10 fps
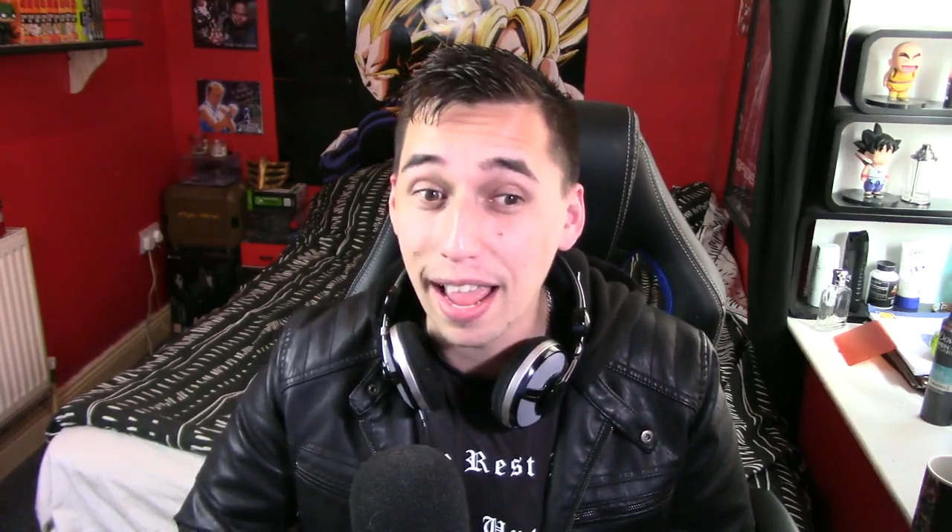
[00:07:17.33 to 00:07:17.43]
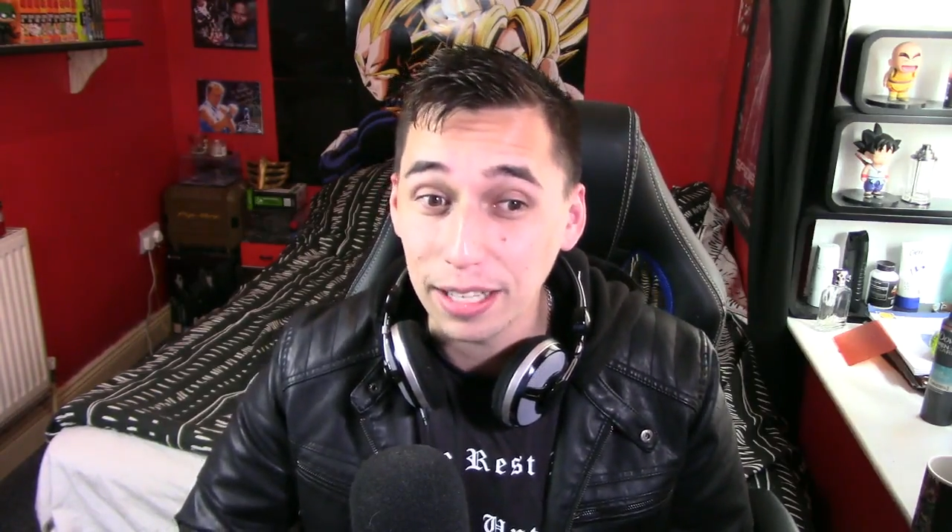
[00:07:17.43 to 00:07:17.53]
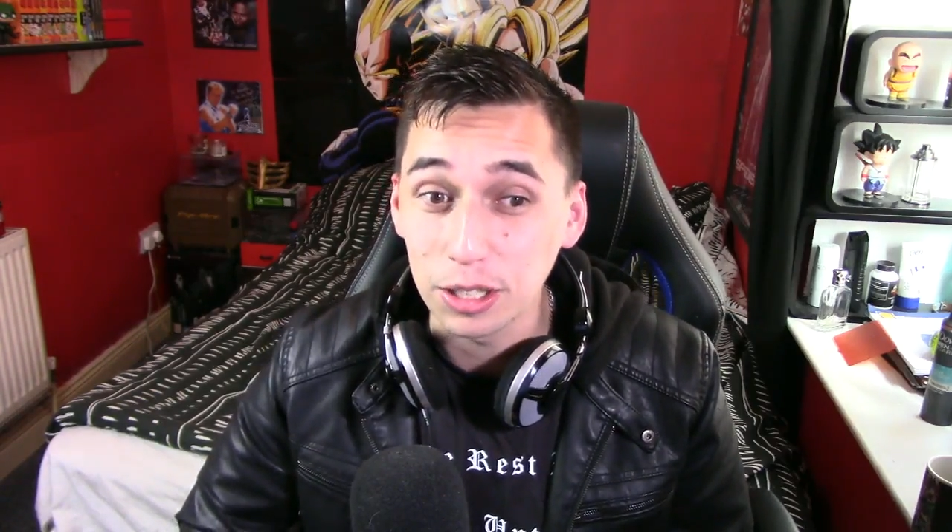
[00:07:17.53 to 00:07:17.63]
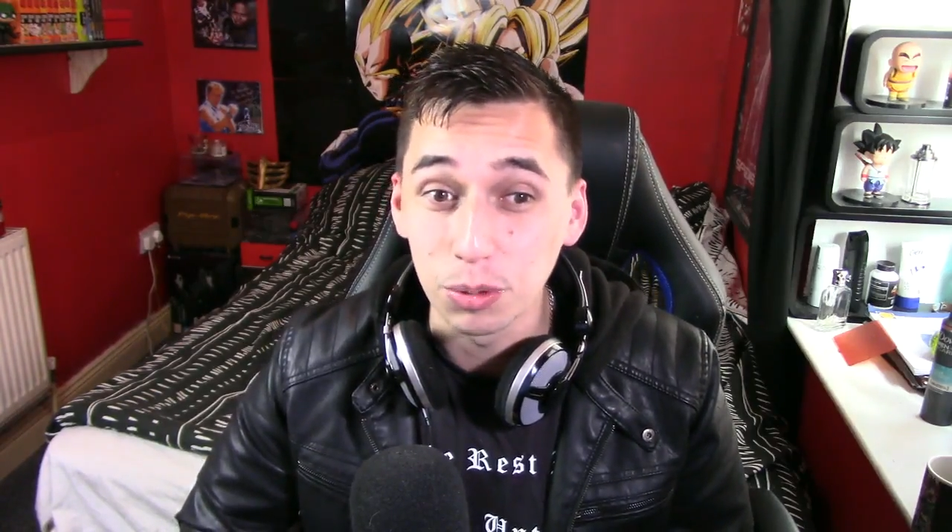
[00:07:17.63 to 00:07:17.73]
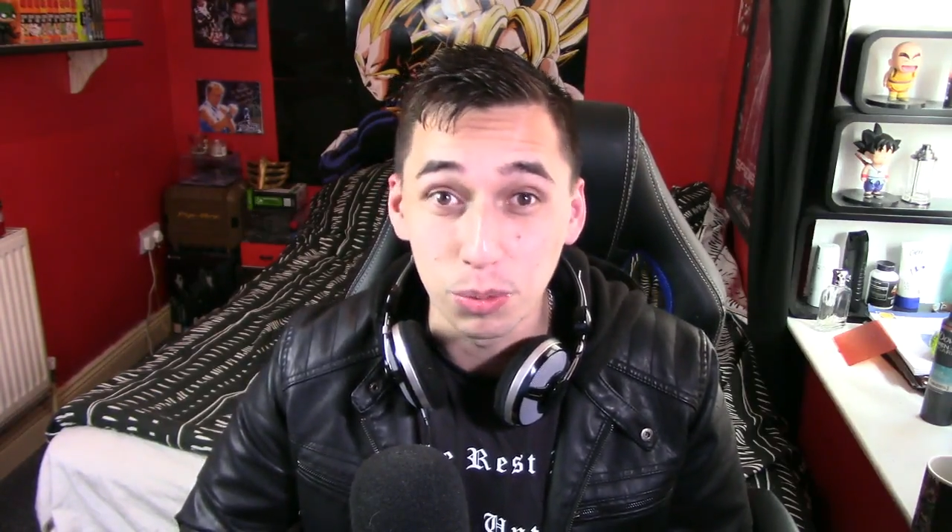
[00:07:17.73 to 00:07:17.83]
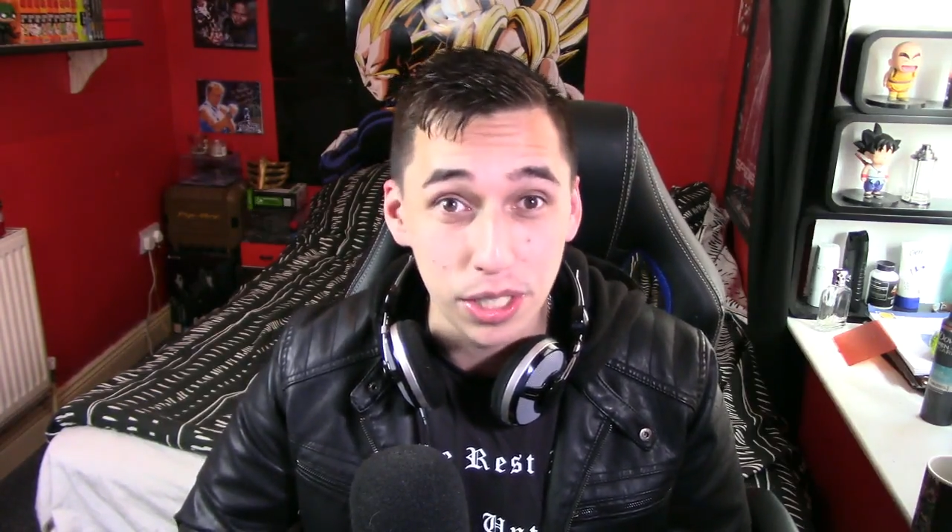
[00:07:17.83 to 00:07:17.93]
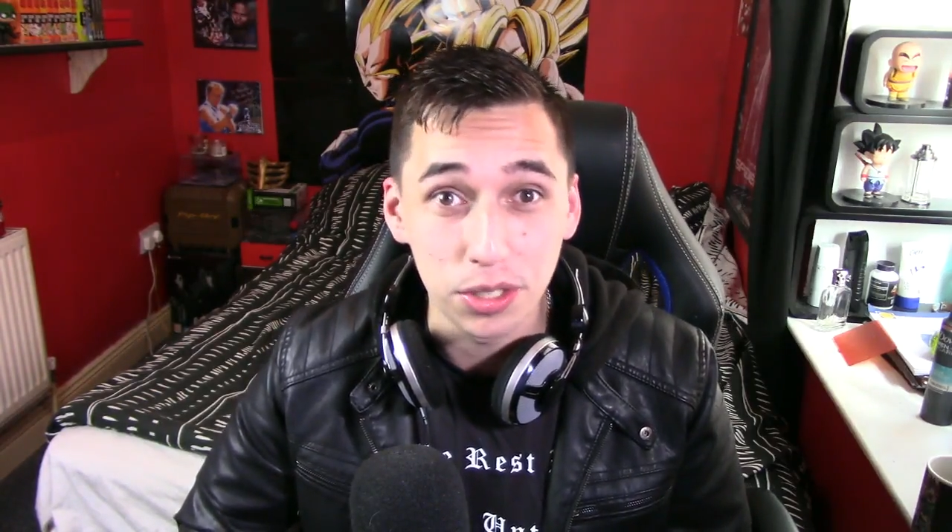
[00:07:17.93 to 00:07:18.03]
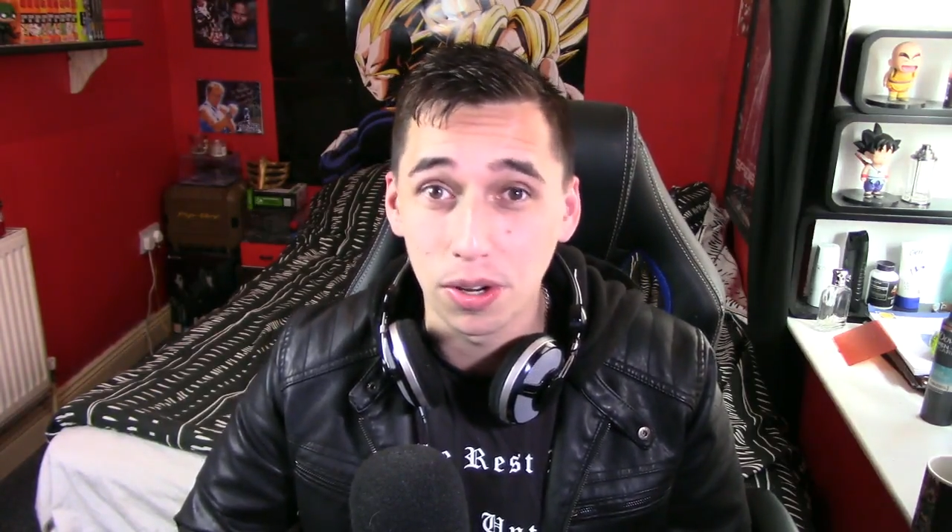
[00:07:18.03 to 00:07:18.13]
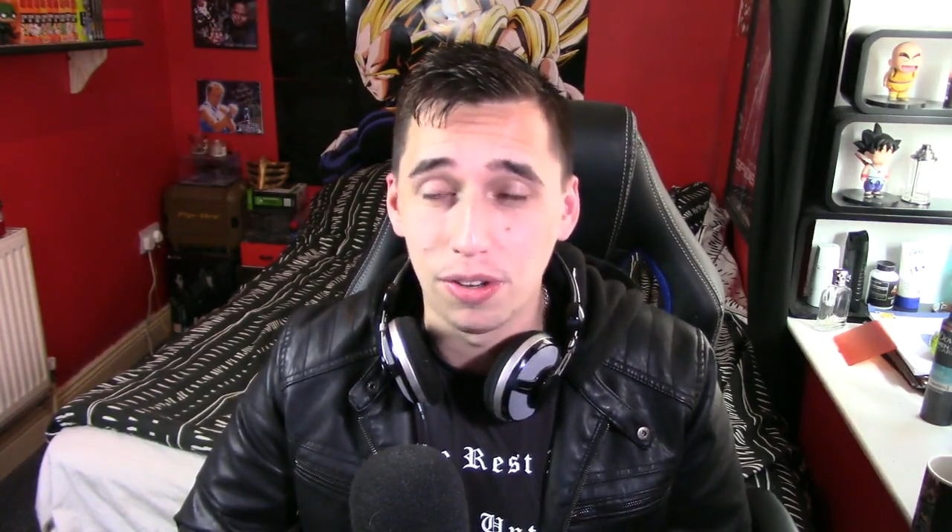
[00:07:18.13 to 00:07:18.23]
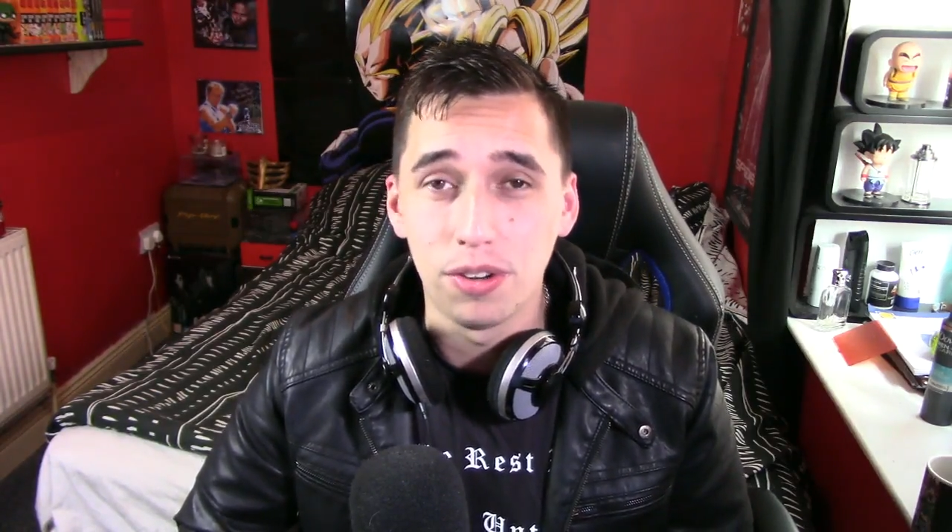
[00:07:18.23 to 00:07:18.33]
actually
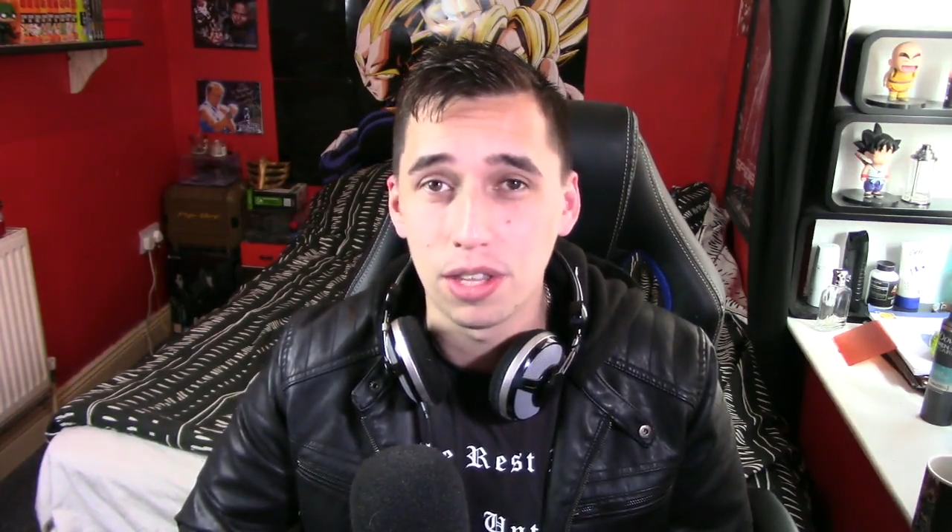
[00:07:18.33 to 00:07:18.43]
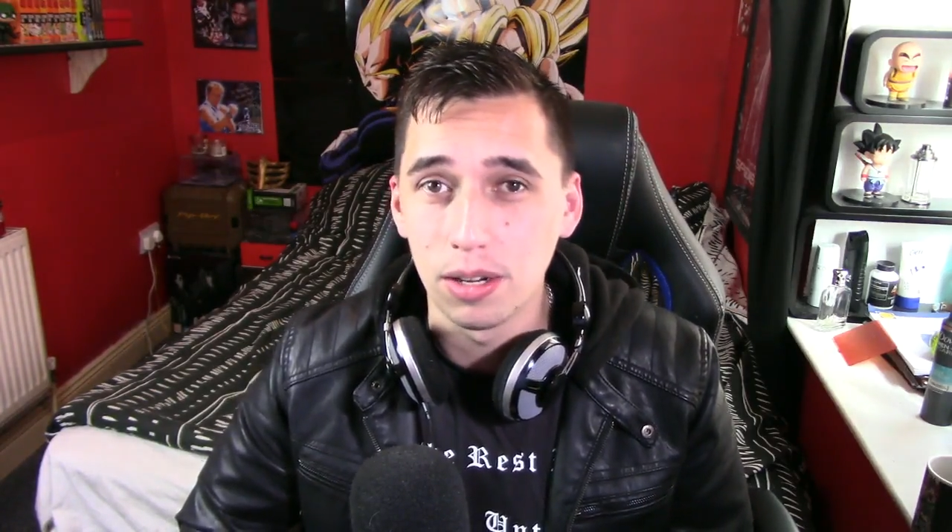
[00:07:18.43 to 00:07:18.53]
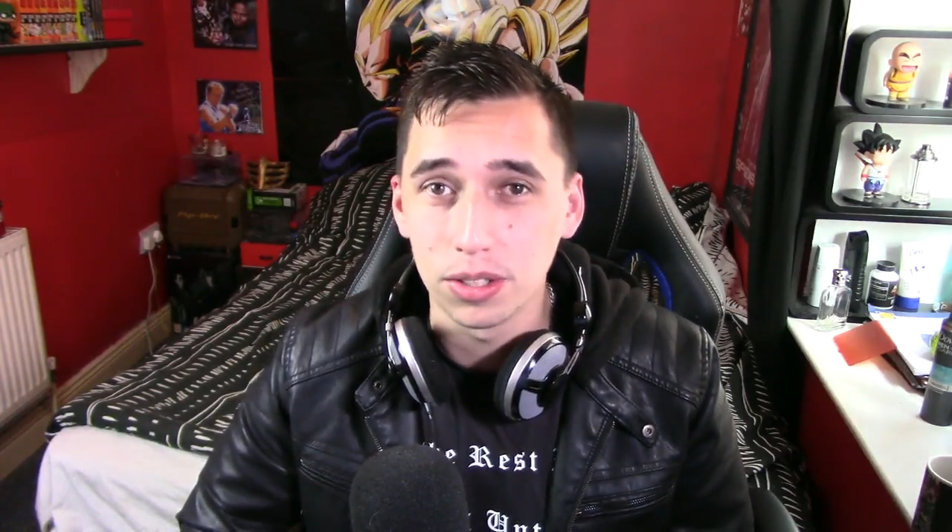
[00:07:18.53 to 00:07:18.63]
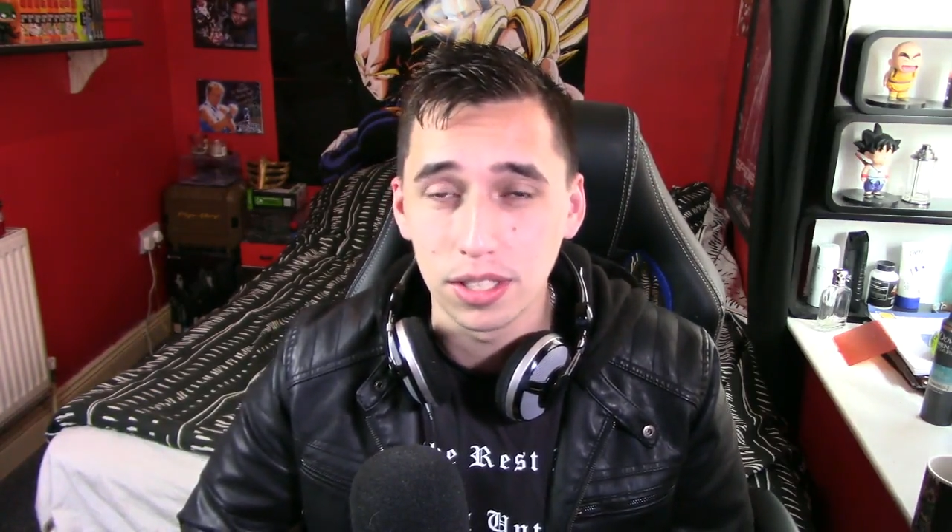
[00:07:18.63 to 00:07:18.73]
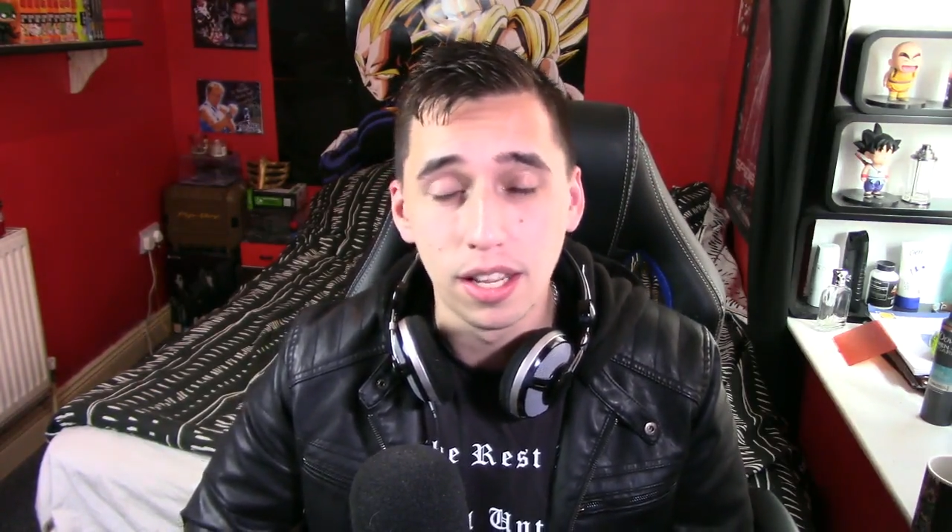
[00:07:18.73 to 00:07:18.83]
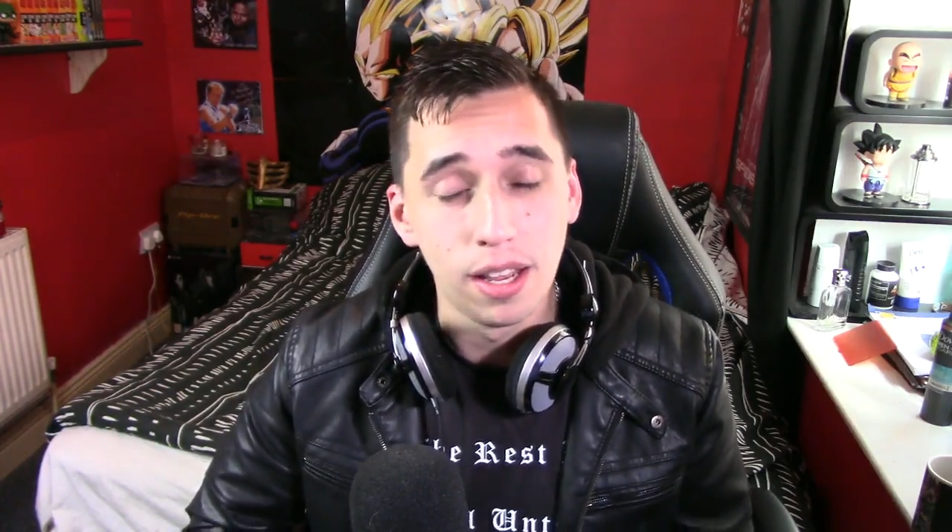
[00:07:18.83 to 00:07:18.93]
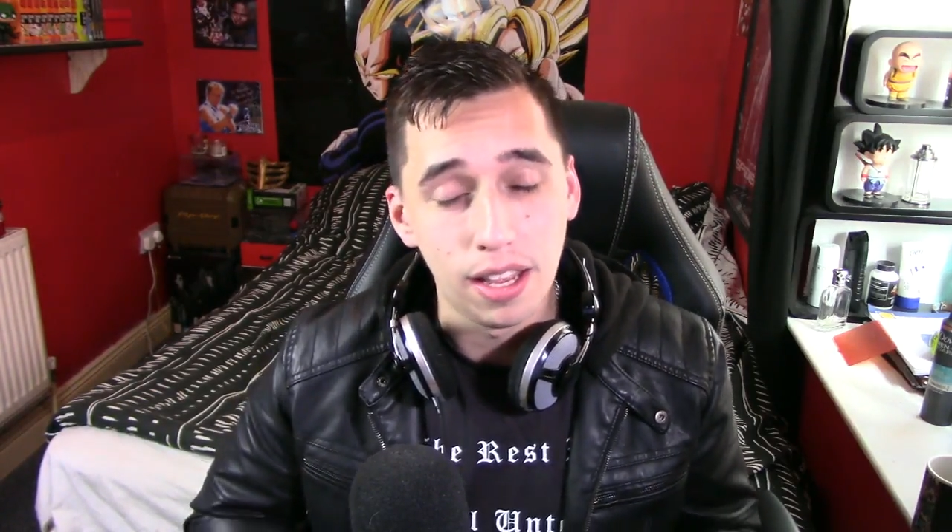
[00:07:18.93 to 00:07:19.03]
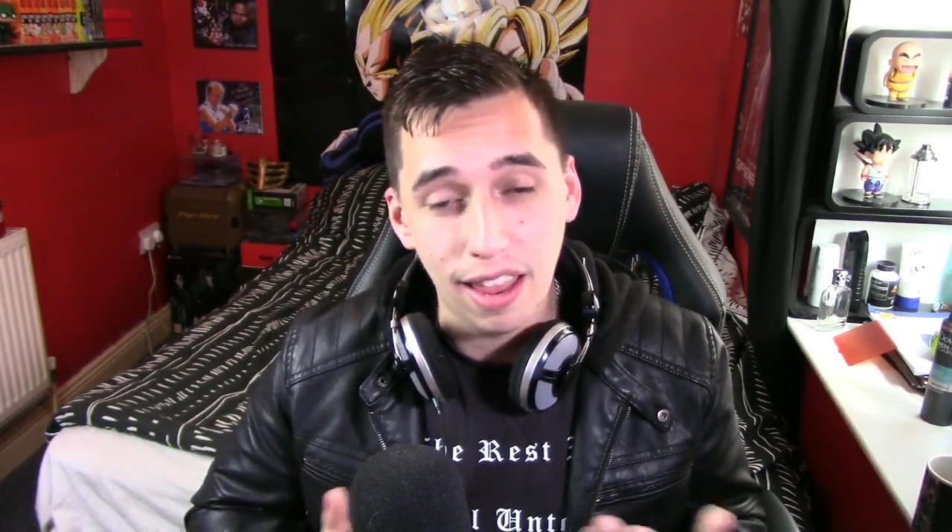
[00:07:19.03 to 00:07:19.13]
reach 100,000?